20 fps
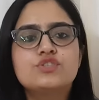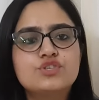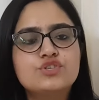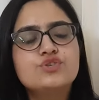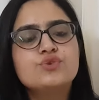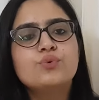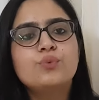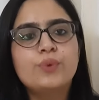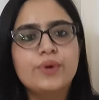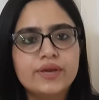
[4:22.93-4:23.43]

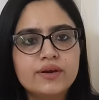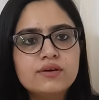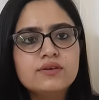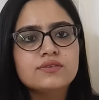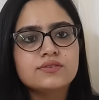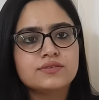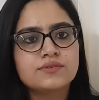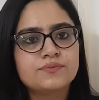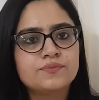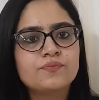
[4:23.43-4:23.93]
2
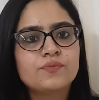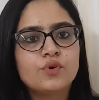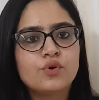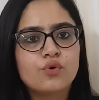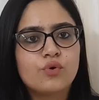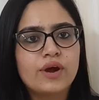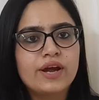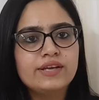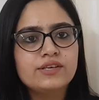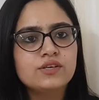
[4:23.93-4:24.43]
years,
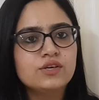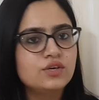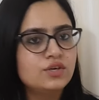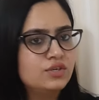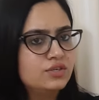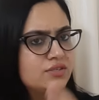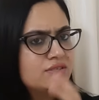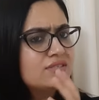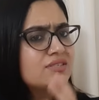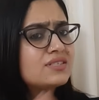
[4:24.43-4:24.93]
right?
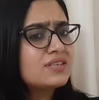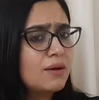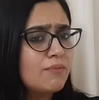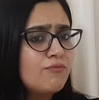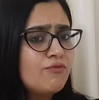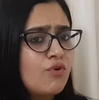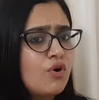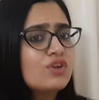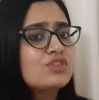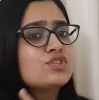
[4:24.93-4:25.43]

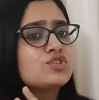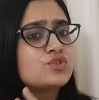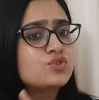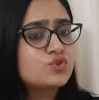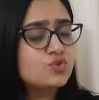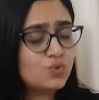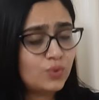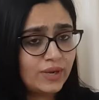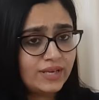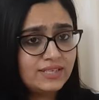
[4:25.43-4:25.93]
Somewhat
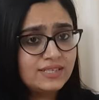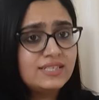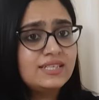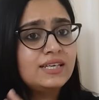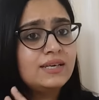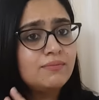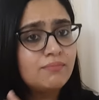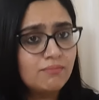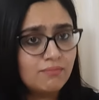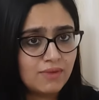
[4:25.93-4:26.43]

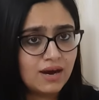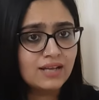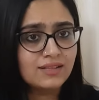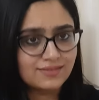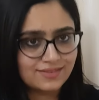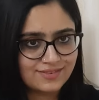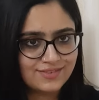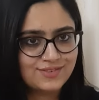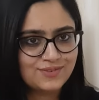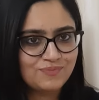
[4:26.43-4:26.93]
20
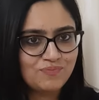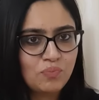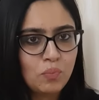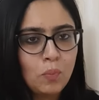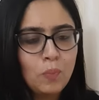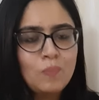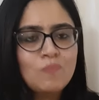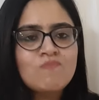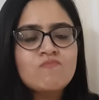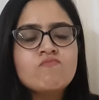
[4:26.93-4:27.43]
months.
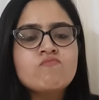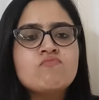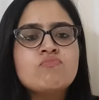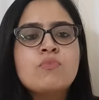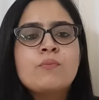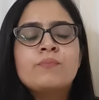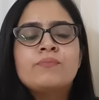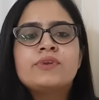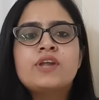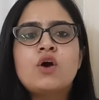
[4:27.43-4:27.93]

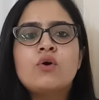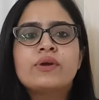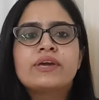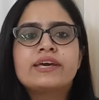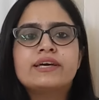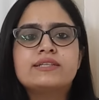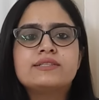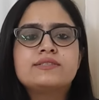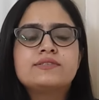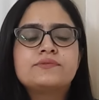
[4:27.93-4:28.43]
Now
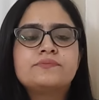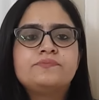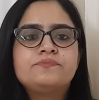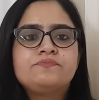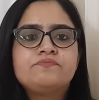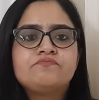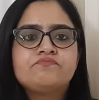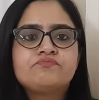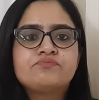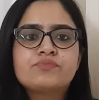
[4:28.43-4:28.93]
kids,
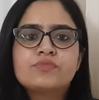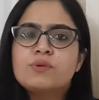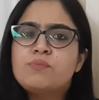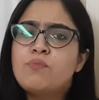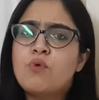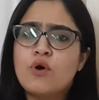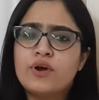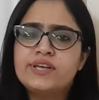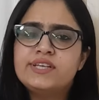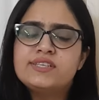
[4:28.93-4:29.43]
the
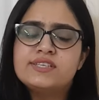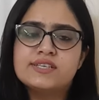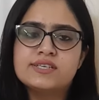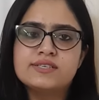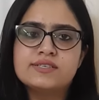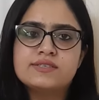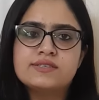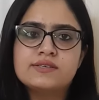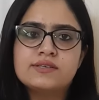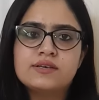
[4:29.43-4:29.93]
point
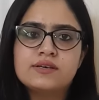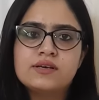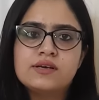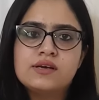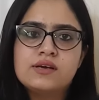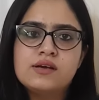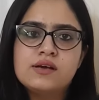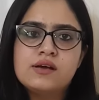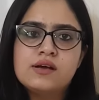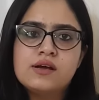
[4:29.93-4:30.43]
is,
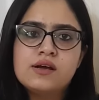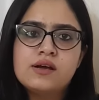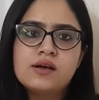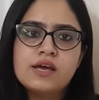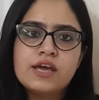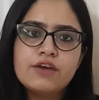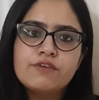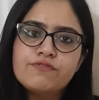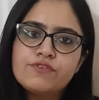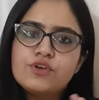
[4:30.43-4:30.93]

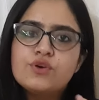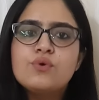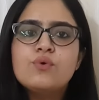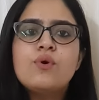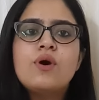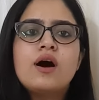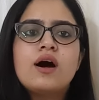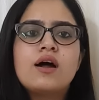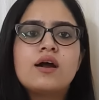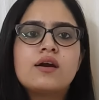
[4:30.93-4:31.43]
if you
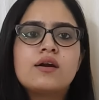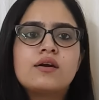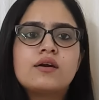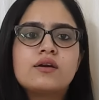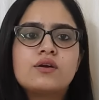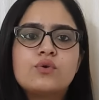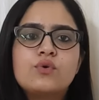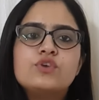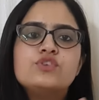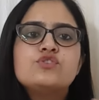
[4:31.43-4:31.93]
are
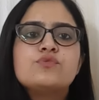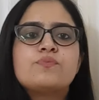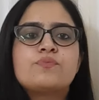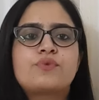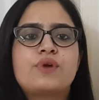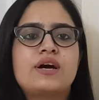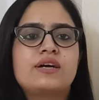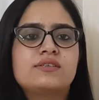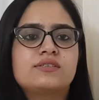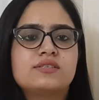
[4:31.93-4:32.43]
going to
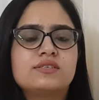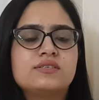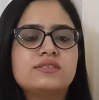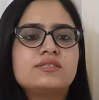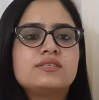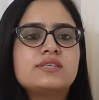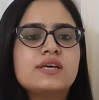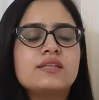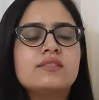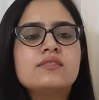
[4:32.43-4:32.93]
practice
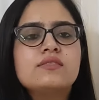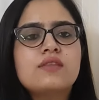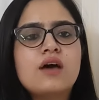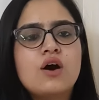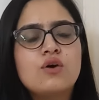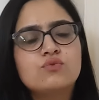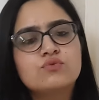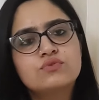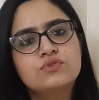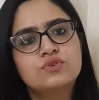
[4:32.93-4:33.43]

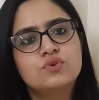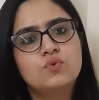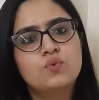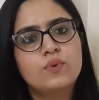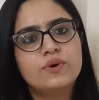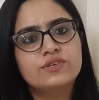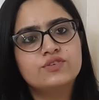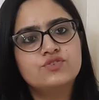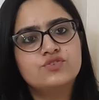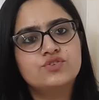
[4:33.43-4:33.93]
10,000
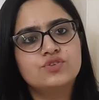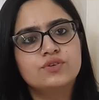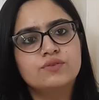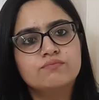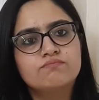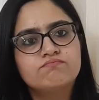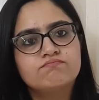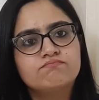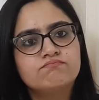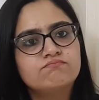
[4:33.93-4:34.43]
questions